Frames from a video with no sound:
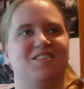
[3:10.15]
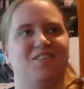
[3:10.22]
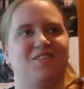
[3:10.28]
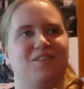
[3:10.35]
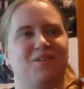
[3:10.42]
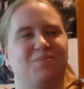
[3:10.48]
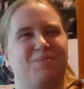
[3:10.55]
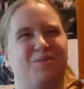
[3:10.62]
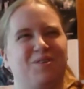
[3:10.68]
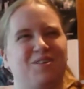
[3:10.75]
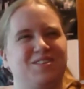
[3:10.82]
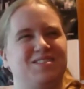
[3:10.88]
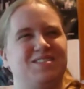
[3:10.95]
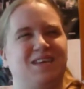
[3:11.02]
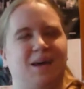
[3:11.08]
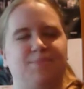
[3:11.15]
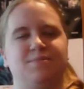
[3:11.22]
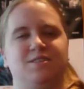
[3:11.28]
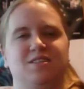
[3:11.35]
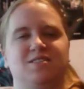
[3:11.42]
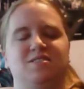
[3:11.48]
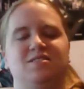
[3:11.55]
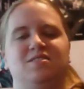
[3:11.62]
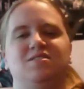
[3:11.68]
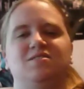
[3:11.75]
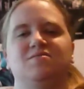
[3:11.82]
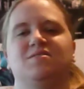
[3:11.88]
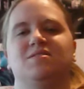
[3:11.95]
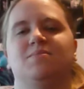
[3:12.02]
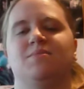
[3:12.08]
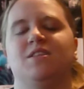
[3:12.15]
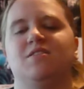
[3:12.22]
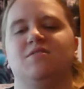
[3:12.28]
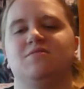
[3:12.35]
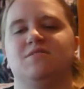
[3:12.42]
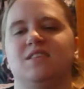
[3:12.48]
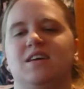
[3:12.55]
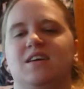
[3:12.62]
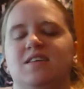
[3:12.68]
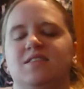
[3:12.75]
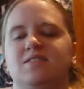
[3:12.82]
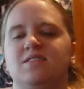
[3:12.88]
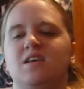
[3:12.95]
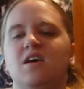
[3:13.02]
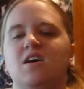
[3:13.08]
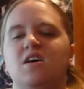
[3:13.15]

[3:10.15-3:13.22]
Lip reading: or more accepted to do some of those things.